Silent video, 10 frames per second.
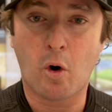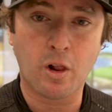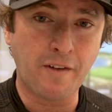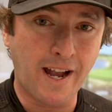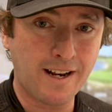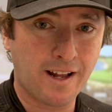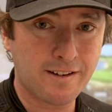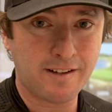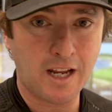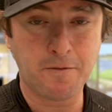all of
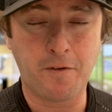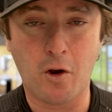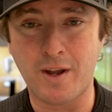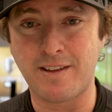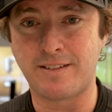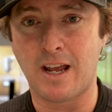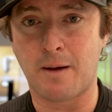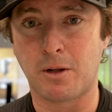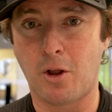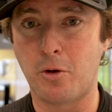8Under's info is
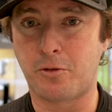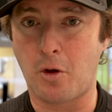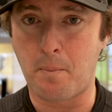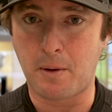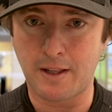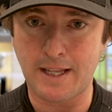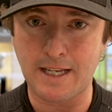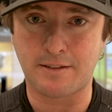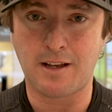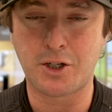down below, so
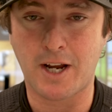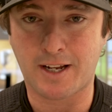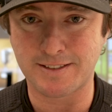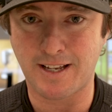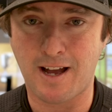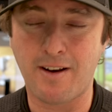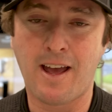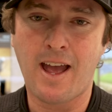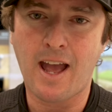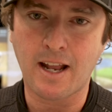please check us out
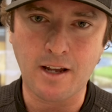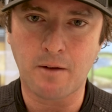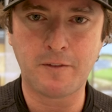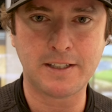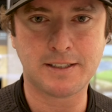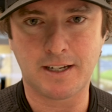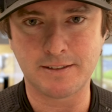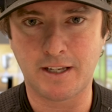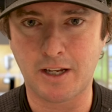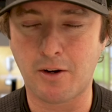and come visit
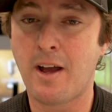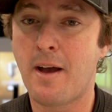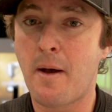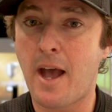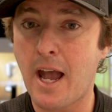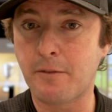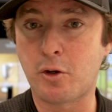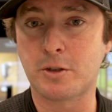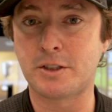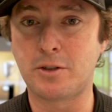us here. And of
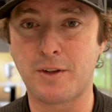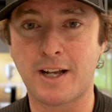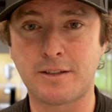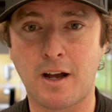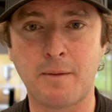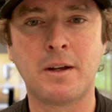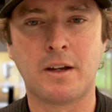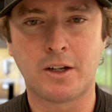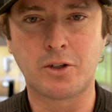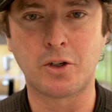course, until next time,
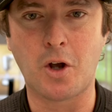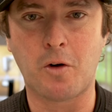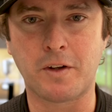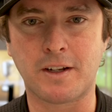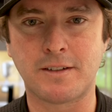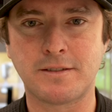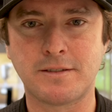good golfing.